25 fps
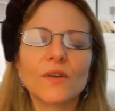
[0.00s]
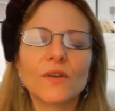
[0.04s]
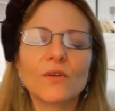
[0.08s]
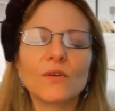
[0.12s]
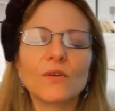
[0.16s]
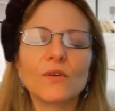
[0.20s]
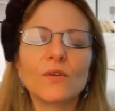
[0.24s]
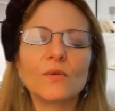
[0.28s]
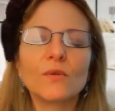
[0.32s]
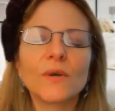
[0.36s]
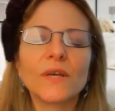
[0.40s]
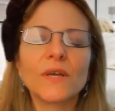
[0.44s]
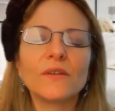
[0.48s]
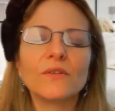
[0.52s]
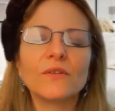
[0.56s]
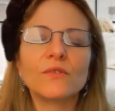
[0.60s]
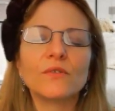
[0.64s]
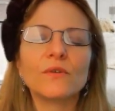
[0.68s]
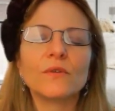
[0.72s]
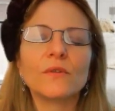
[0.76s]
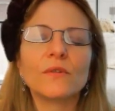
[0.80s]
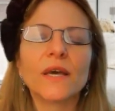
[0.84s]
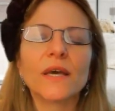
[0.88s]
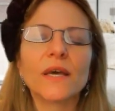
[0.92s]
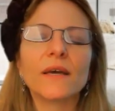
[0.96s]
A good way to
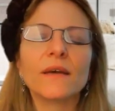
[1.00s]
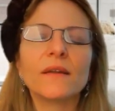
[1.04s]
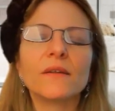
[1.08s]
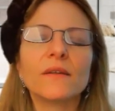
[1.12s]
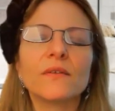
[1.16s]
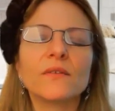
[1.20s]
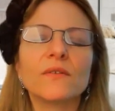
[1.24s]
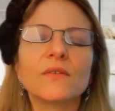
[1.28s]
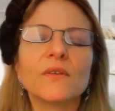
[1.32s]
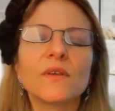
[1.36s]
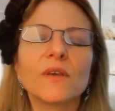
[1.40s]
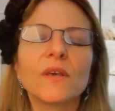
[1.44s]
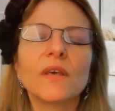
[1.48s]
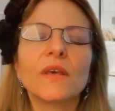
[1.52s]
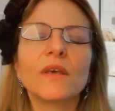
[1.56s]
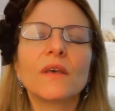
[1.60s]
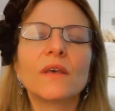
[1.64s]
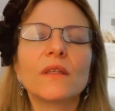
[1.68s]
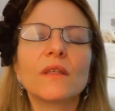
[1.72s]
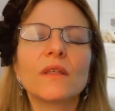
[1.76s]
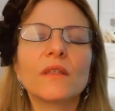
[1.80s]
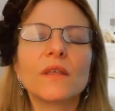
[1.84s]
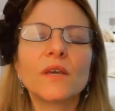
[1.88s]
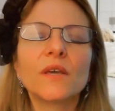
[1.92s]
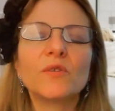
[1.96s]
do that is
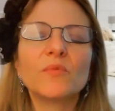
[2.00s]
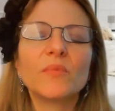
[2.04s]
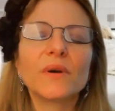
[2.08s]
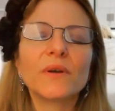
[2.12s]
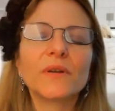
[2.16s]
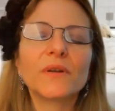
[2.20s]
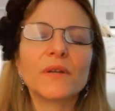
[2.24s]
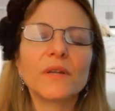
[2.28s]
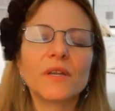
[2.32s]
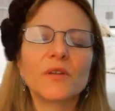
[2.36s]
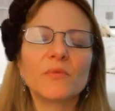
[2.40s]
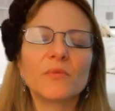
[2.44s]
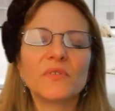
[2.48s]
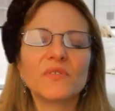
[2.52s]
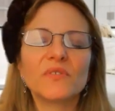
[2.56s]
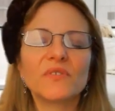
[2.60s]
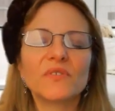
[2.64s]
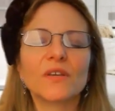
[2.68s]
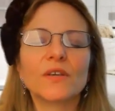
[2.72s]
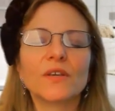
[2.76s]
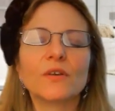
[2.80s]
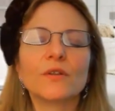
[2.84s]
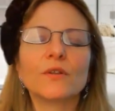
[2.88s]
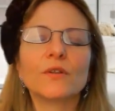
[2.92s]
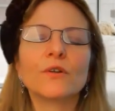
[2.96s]
think about any
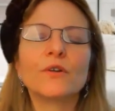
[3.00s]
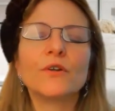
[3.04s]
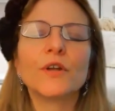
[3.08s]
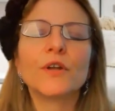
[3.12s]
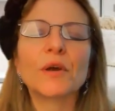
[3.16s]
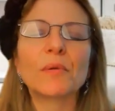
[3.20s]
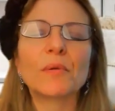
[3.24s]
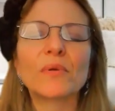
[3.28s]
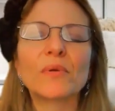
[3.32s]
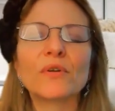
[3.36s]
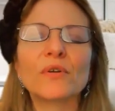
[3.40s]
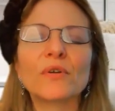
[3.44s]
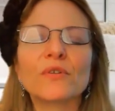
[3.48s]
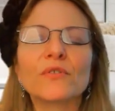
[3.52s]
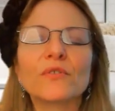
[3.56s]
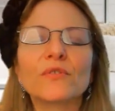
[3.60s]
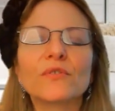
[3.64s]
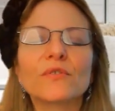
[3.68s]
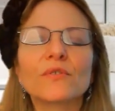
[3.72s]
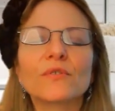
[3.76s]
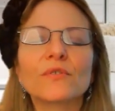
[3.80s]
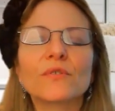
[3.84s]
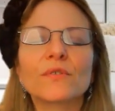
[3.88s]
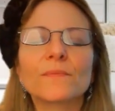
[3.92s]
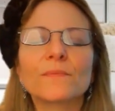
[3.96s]
particular
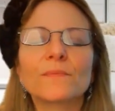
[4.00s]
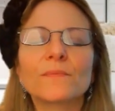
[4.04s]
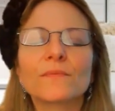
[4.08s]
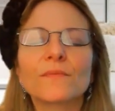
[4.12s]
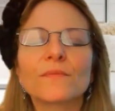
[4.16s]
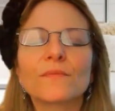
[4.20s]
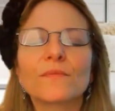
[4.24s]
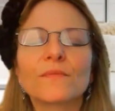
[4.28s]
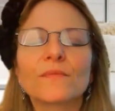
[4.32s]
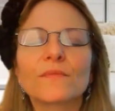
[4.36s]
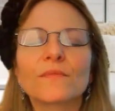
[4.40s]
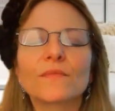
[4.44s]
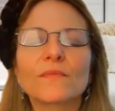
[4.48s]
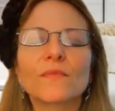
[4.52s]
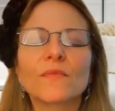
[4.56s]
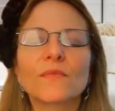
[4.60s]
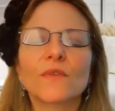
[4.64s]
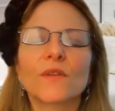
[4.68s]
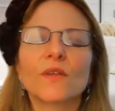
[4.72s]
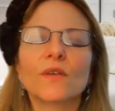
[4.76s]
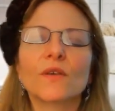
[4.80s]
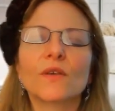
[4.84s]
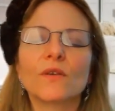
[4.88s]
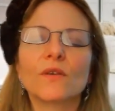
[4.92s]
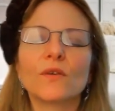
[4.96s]
numbers.
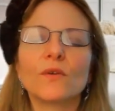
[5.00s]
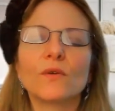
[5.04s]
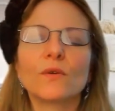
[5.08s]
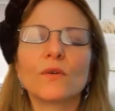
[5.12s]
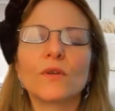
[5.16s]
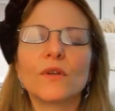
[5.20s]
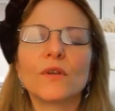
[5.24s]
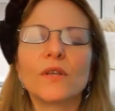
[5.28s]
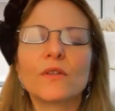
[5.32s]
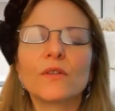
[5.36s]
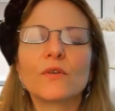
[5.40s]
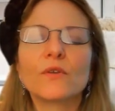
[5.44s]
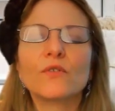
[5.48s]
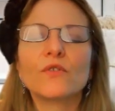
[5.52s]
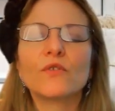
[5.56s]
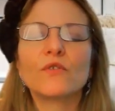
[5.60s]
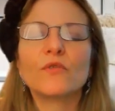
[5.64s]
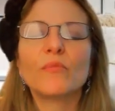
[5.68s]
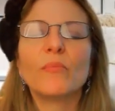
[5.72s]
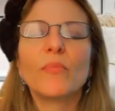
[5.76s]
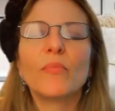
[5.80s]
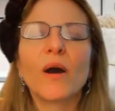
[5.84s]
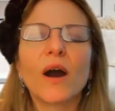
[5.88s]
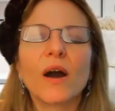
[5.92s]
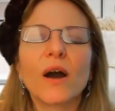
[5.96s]
You could either do
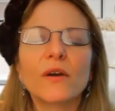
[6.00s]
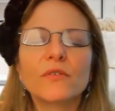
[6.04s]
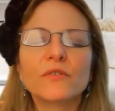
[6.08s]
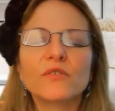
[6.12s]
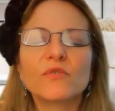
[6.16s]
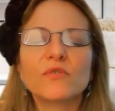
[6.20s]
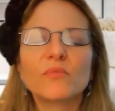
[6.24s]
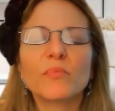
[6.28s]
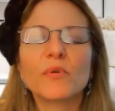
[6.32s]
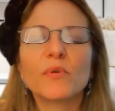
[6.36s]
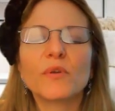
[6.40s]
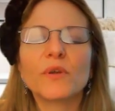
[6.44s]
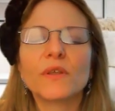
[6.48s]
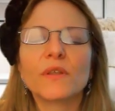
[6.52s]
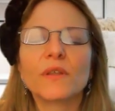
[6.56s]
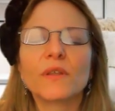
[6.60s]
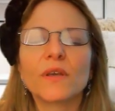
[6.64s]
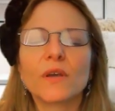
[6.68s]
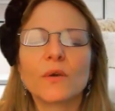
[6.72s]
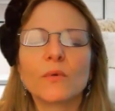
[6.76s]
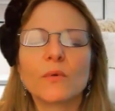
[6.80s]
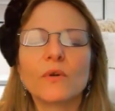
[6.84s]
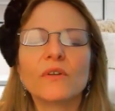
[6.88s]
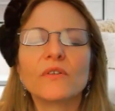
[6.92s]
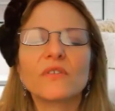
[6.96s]
boxed
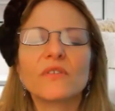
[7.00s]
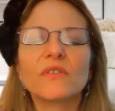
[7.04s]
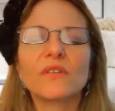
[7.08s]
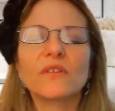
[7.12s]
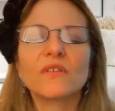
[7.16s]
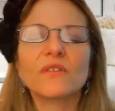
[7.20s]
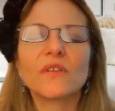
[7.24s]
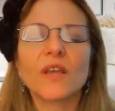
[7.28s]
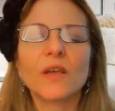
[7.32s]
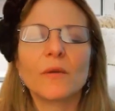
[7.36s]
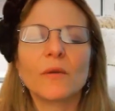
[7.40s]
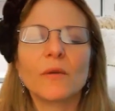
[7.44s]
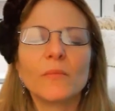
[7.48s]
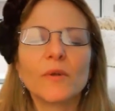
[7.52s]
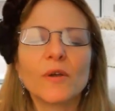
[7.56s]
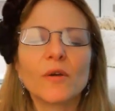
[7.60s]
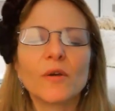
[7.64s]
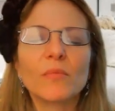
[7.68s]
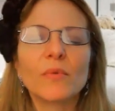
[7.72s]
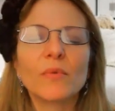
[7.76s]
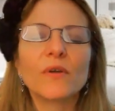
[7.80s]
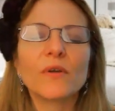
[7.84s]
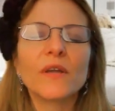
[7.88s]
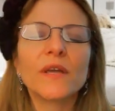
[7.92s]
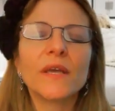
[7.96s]
breathing, where it's the same
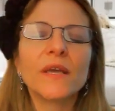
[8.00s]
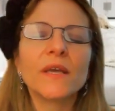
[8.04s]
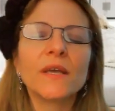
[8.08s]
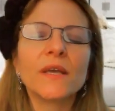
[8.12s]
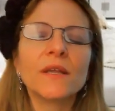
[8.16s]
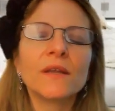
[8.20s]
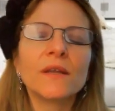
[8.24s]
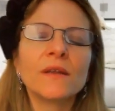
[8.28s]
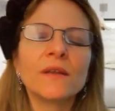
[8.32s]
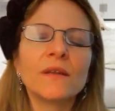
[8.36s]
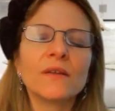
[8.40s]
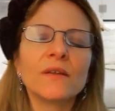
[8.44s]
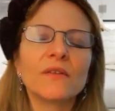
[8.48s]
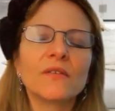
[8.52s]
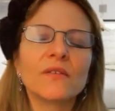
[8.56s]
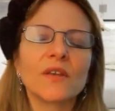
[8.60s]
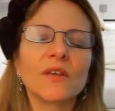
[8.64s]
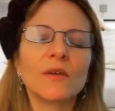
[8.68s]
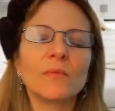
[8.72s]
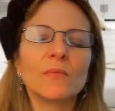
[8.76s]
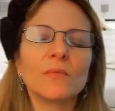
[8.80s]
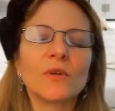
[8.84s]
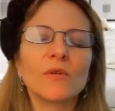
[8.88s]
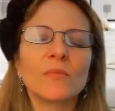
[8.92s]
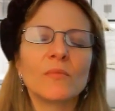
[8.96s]
number in, the
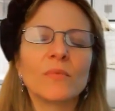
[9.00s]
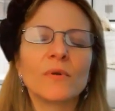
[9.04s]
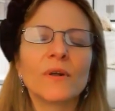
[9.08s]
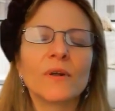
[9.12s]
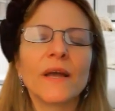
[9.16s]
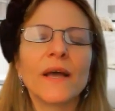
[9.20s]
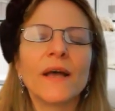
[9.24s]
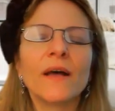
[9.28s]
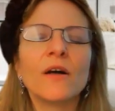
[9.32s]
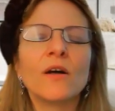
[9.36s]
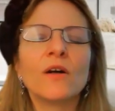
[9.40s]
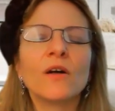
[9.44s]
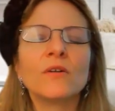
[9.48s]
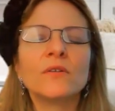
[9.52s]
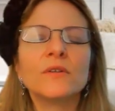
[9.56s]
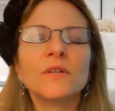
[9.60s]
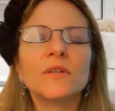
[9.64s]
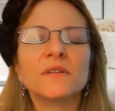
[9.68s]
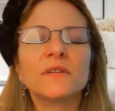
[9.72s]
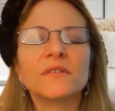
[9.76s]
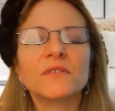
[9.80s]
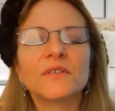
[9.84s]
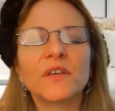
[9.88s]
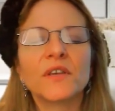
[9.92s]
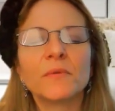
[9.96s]
same number held,
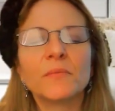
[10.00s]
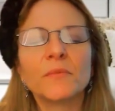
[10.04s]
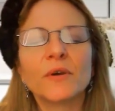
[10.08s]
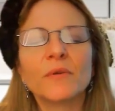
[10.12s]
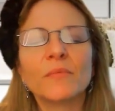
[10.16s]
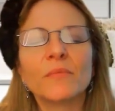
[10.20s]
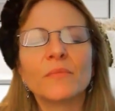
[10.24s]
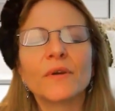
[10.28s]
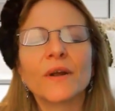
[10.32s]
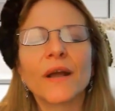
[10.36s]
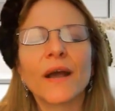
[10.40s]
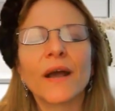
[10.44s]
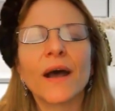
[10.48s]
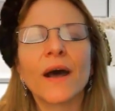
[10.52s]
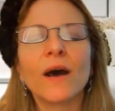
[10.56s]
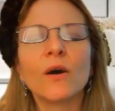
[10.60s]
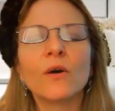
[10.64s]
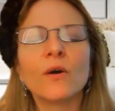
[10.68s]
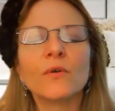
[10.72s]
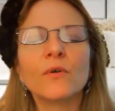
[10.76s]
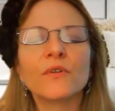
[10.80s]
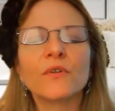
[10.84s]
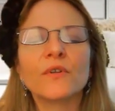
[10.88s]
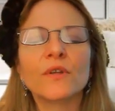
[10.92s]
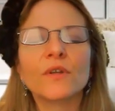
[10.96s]
and the same number
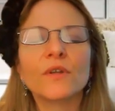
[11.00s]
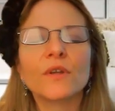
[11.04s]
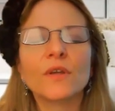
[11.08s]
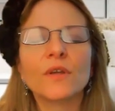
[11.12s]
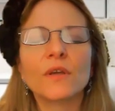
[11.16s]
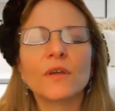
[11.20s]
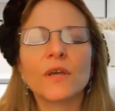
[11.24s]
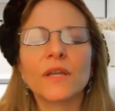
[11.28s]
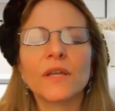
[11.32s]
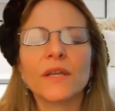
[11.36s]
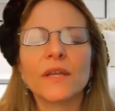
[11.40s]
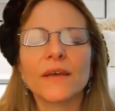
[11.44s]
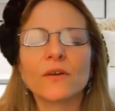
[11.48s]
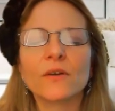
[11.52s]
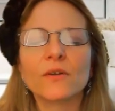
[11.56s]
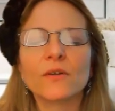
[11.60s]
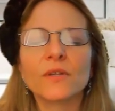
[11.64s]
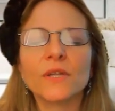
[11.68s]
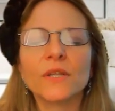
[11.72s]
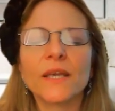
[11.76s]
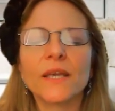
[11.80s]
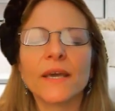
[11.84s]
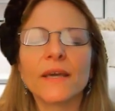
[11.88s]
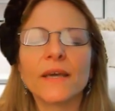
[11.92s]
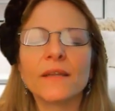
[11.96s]
out, and held
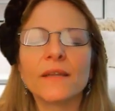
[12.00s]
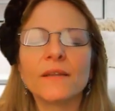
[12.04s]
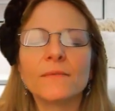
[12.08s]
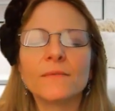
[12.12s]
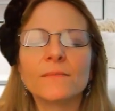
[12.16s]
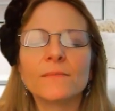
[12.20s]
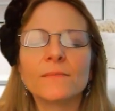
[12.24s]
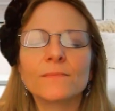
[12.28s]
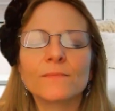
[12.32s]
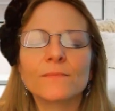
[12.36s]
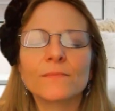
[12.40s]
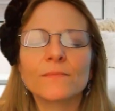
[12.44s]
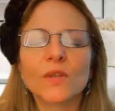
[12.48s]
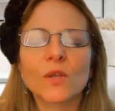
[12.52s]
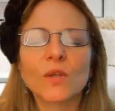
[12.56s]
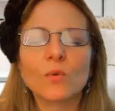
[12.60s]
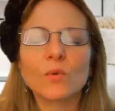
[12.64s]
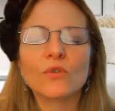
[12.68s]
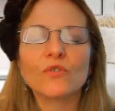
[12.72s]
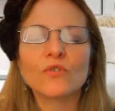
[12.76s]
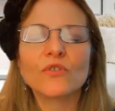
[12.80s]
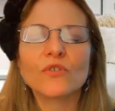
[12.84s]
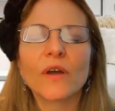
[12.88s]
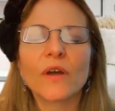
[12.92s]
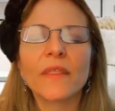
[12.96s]
again.
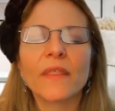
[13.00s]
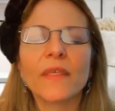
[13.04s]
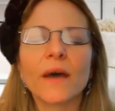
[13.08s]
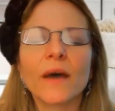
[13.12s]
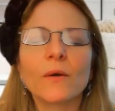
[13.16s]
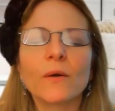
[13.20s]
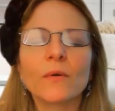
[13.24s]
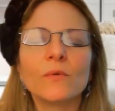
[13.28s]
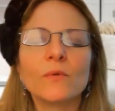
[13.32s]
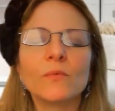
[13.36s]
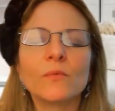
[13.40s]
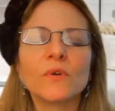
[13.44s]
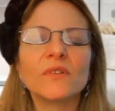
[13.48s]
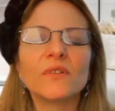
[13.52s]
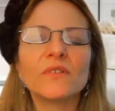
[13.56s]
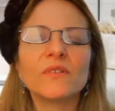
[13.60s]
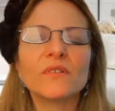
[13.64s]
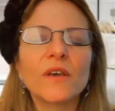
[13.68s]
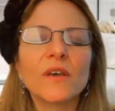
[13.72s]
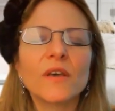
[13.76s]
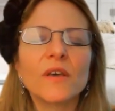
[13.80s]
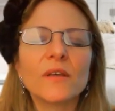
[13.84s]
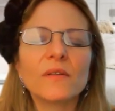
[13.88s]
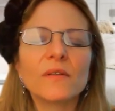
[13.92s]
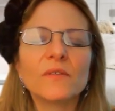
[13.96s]
We'll try that one.
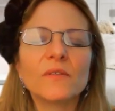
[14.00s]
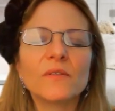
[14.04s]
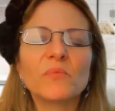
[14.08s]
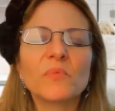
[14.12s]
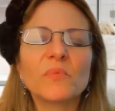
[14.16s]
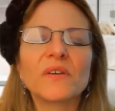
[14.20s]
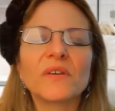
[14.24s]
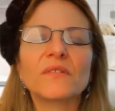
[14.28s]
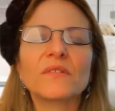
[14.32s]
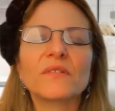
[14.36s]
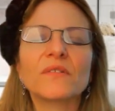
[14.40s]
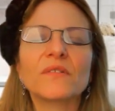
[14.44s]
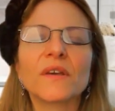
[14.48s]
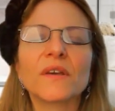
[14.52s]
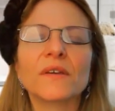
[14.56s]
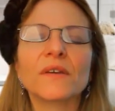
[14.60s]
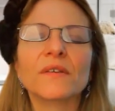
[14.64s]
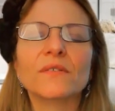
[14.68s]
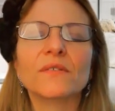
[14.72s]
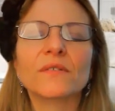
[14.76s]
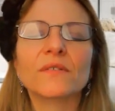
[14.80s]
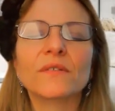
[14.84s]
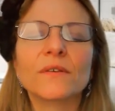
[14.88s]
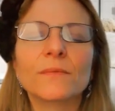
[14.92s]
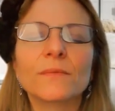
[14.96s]
Let's pick
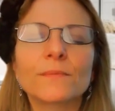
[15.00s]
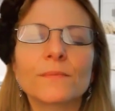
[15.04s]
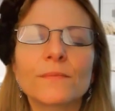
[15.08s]
6.